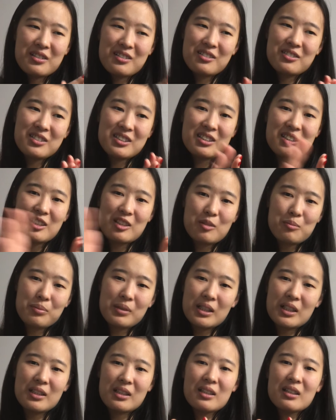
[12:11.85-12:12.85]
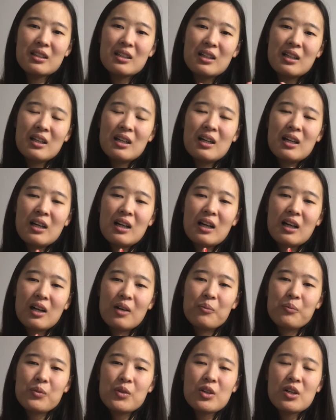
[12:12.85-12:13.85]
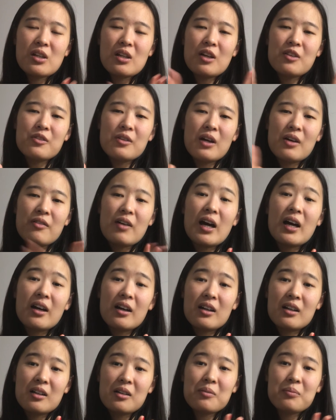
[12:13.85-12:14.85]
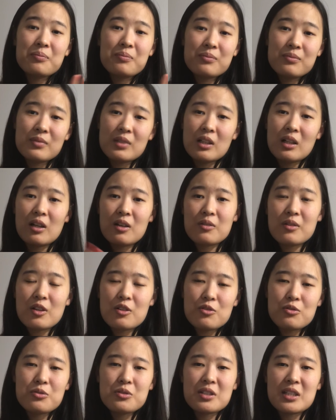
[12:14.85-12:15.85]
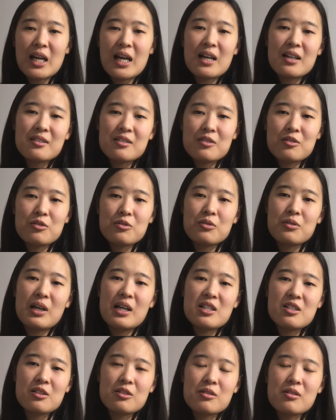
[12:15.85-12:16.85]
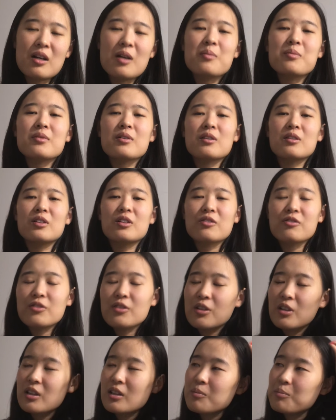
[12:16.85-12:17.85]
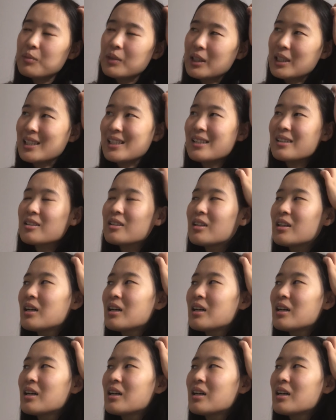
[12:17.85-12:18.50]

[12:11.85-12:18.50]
You'll see the bleeding. You can also have IR. They shoot dyes and do angiogram. They look for bleeding.